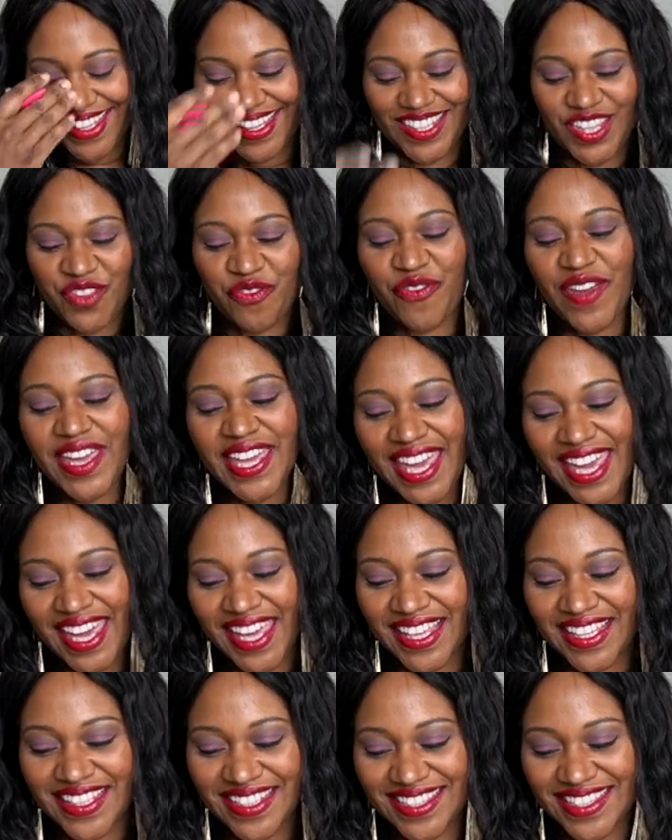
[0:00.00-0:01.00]
The thing
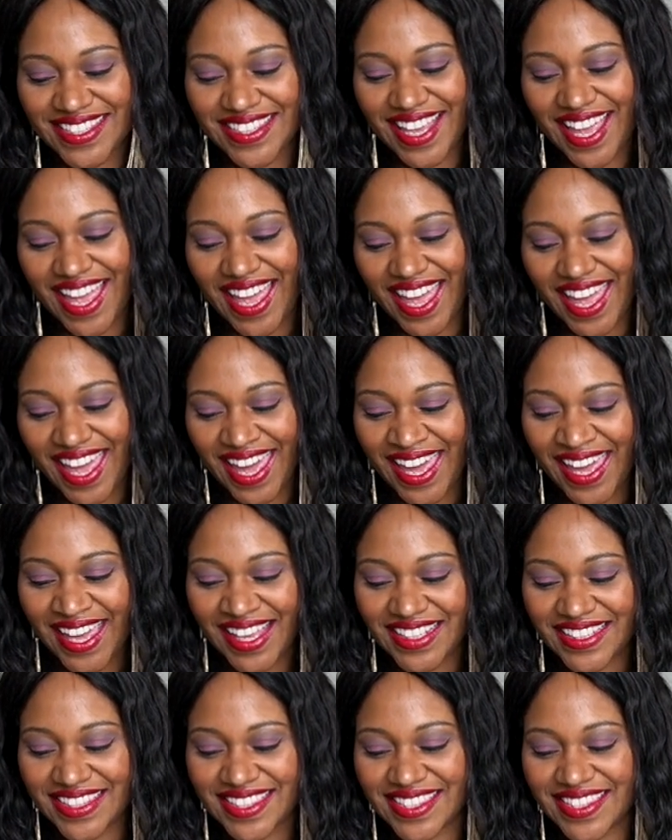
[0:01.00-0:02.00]
is,
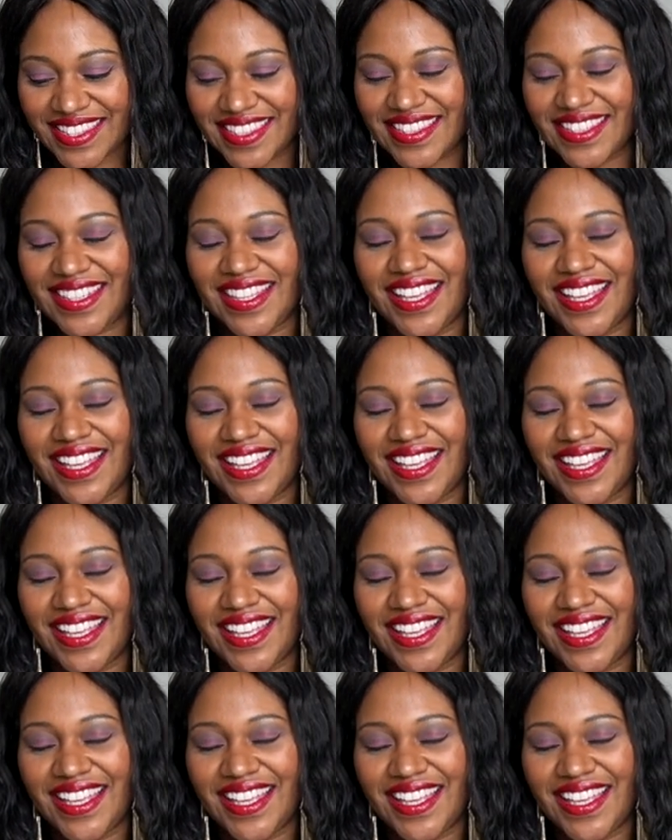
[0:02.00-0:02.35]
it's